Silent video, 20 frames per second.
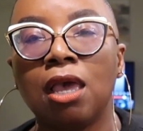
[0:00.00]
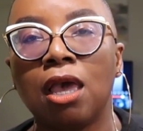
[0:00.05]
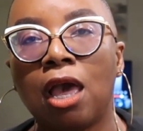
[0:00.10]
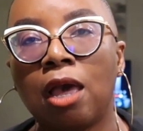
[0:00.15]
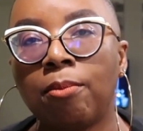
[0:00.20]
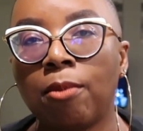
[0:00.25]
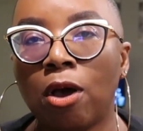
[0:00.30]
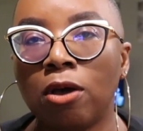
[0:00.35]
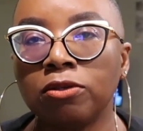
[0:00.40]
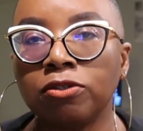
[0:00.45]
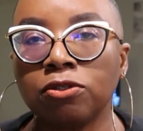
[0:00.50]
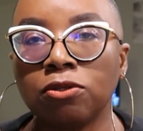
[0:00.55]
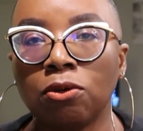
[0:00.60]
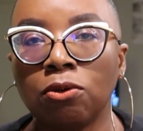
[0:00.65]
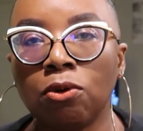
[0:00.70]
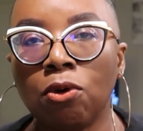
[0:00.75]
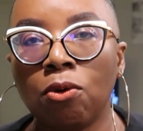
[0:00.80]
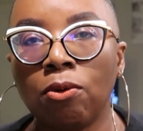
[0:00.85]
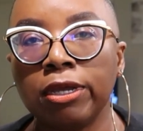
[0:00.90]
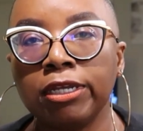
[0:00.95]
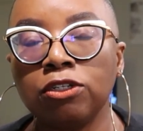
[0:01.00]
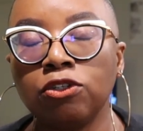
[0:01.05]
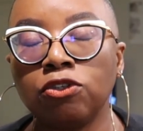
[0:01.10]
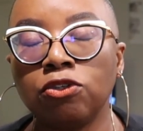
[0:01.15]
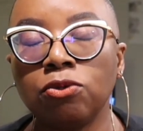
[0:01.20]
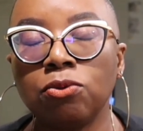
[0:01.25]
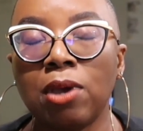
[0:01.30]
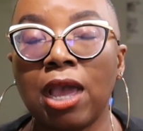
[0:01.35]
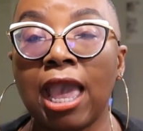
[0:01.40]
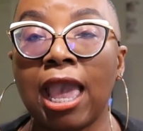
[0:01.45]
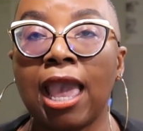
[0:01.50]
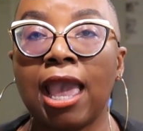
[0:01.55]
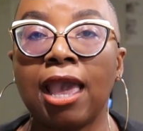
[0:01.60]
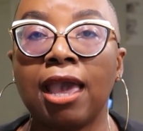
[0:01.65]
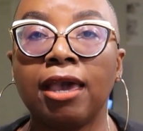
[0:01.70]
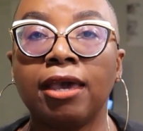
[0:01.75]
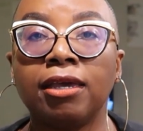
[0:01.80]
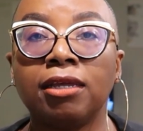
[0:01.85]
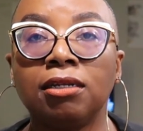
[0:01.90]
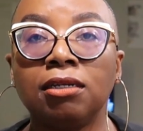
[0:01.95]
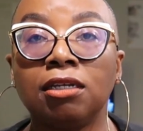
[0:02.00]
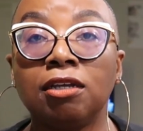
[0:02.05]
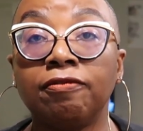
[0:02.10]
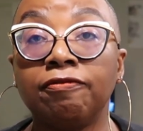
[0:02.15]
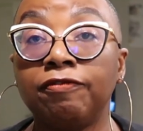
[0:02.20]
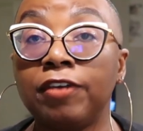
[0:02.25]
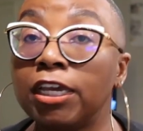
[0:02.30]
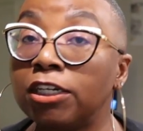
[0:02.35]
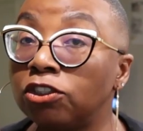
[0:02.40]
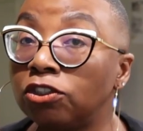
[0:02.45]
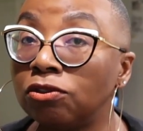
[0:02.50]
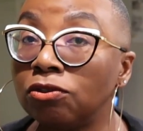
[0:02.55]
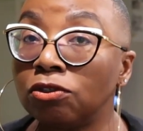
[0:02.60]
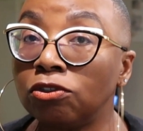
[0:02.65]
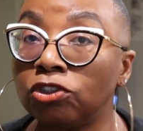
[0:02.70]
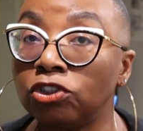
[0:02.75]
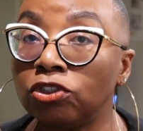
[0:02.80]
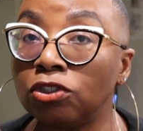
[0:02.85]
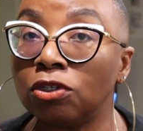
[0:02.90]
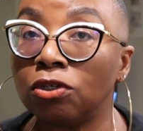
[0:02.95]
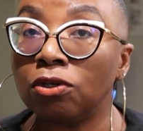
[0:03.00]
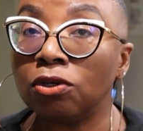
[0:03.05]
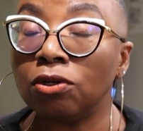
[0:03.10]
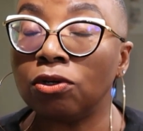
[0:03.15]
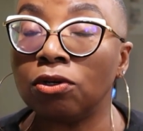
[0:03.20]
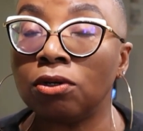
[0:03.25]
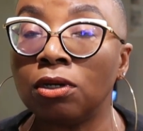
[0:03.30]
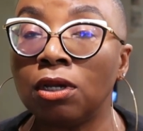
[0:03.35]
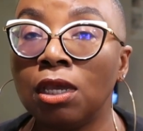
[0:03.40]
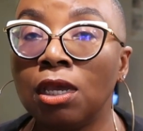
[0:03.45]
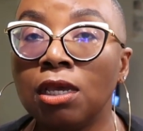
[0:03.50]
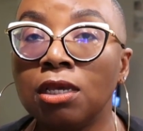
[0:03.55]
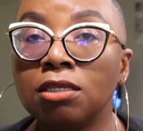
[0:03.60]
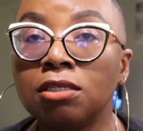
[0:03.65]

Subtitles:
I'm also going to add confectioner's sugar,